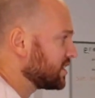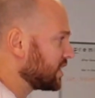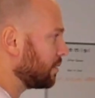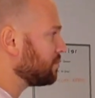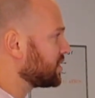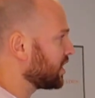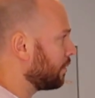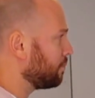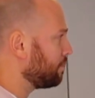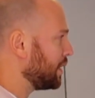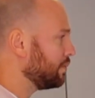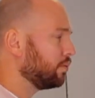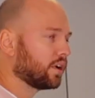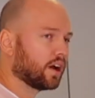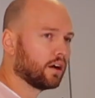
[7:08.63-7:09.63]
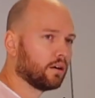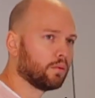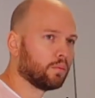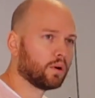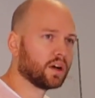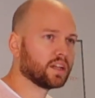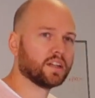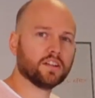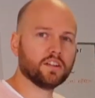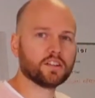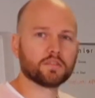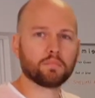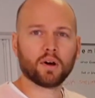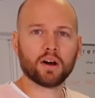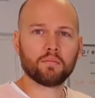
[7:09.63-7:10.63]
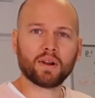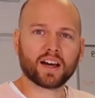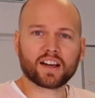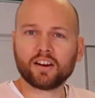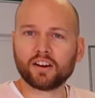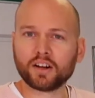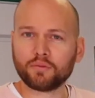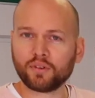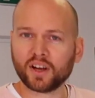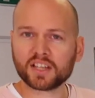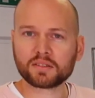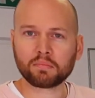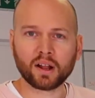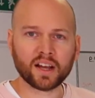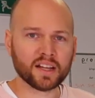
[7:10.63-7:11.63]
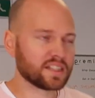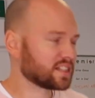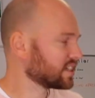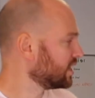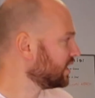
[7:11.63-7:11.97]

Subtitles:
sometimes people go, oh, why didn't you just buy a black car in the first place?